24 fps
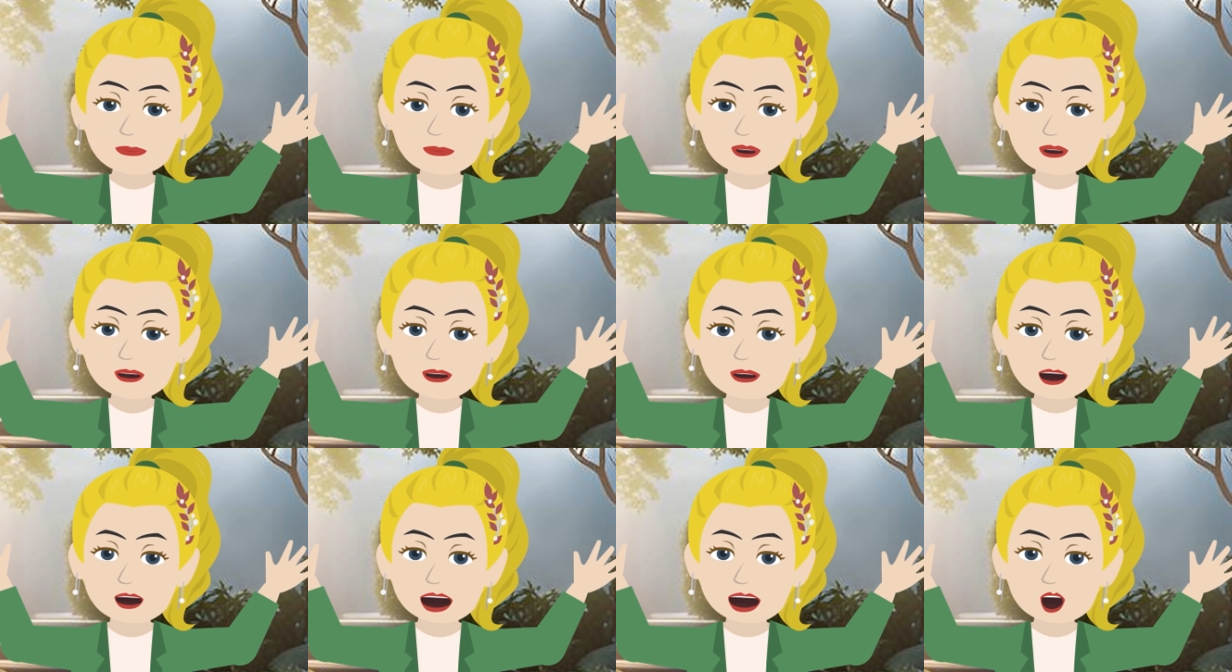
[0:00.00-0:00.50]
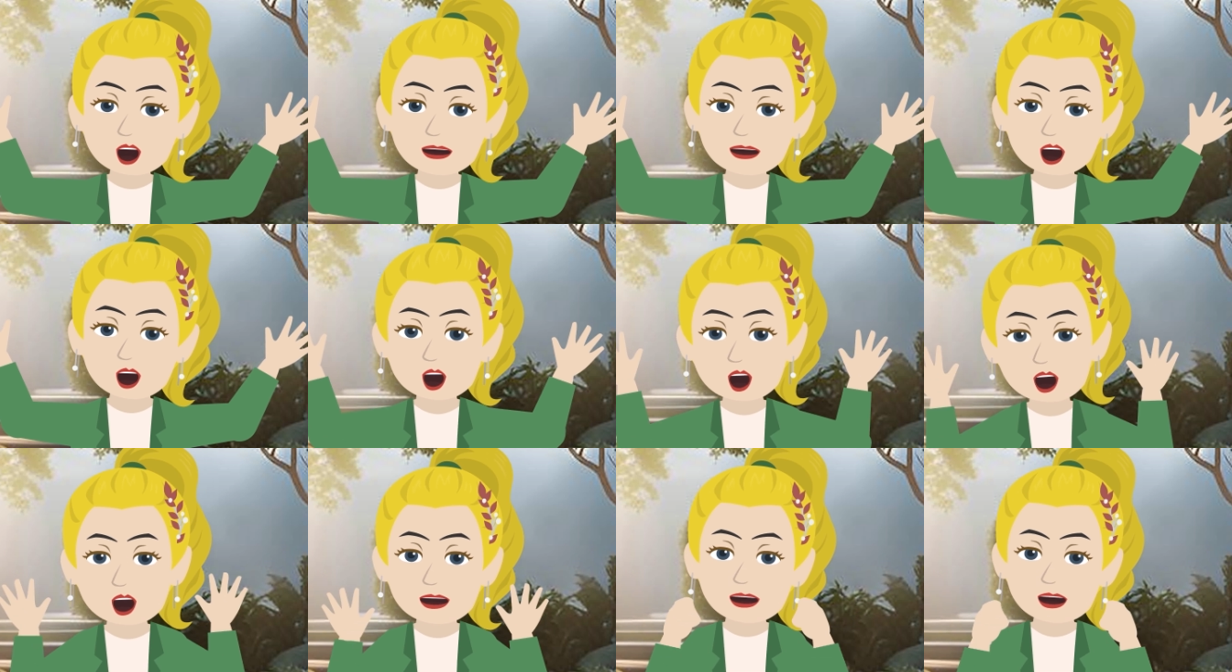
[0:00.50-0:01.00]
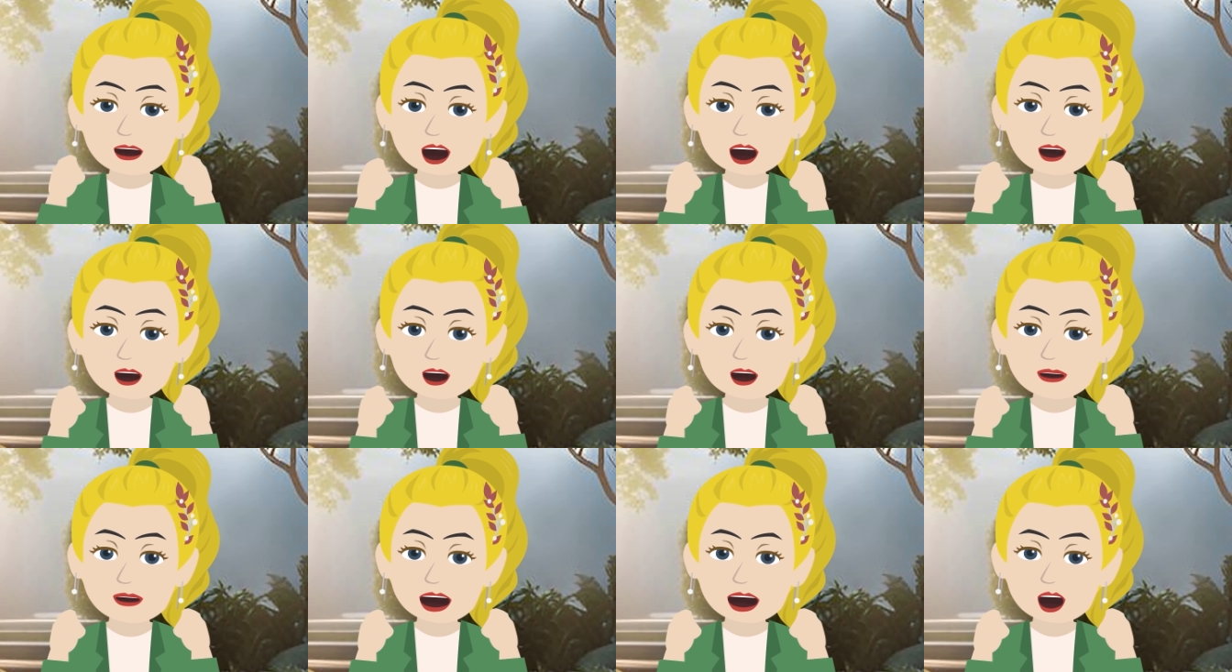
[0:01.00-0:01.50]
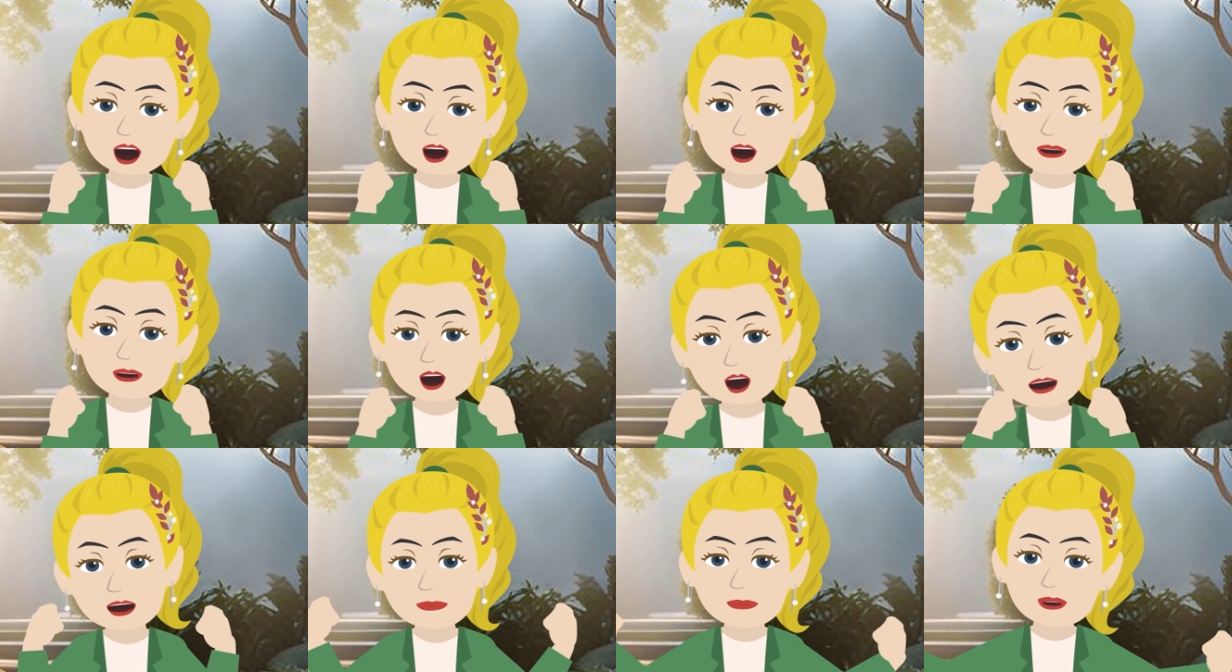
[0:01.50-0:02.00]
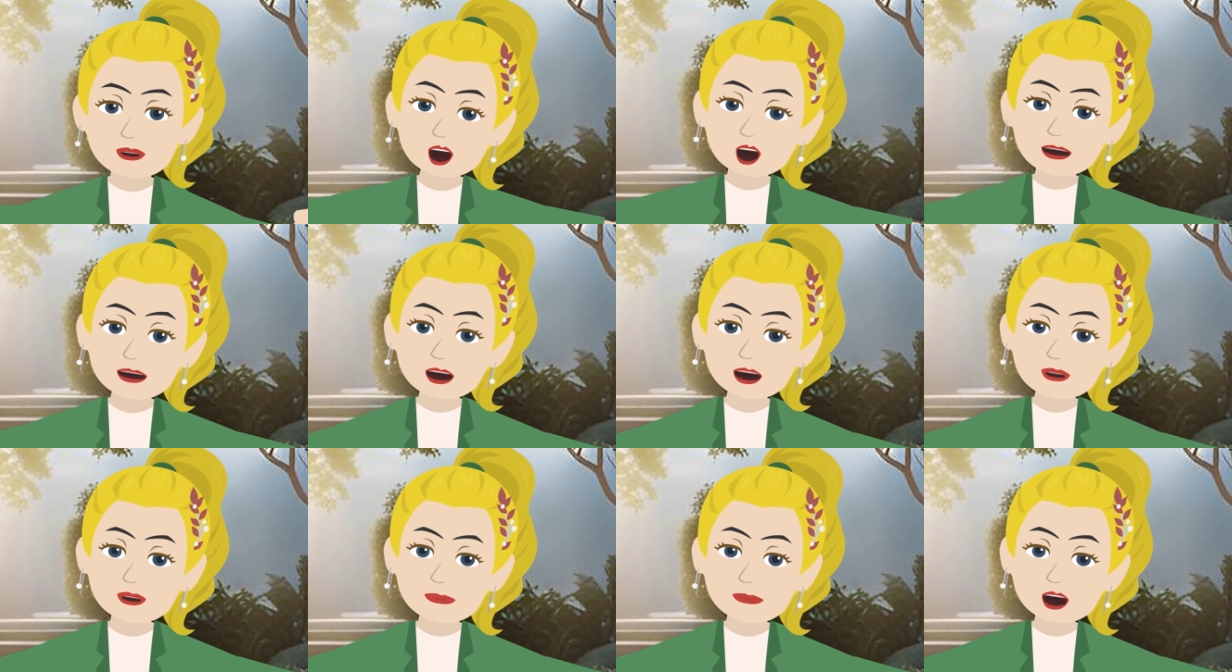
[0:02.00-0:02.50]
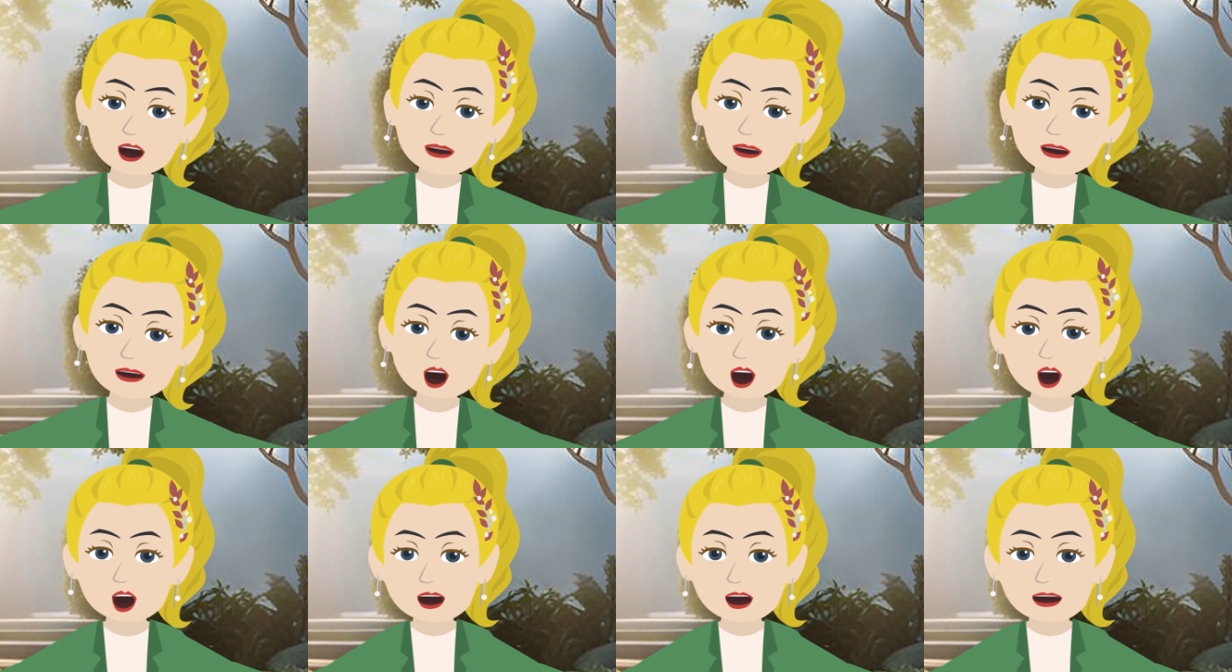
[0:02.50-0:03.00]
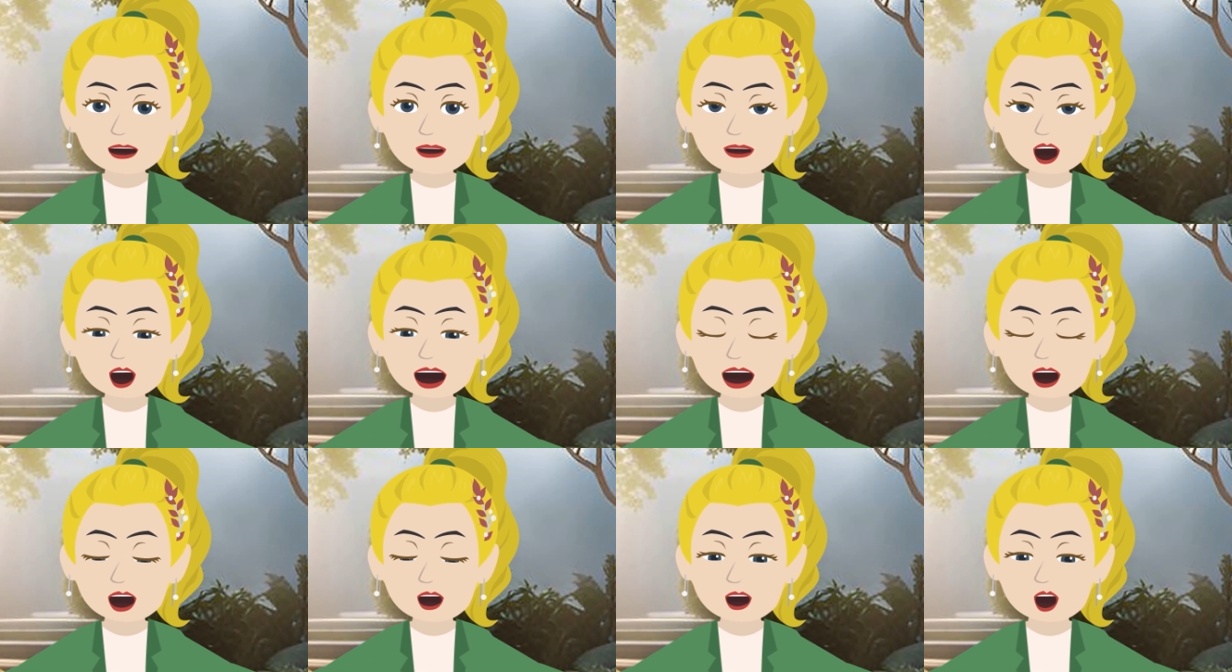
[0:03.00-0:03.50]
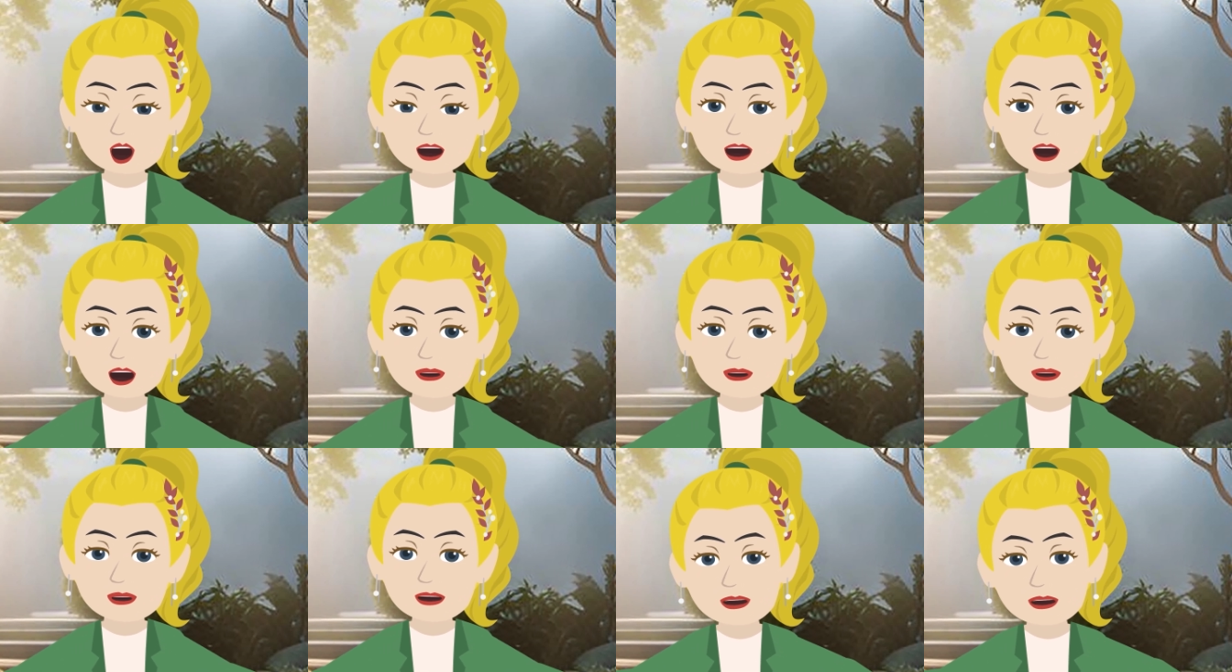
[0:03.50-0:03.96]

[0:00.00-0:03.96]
you're probably not going to be in the perfect receiving mode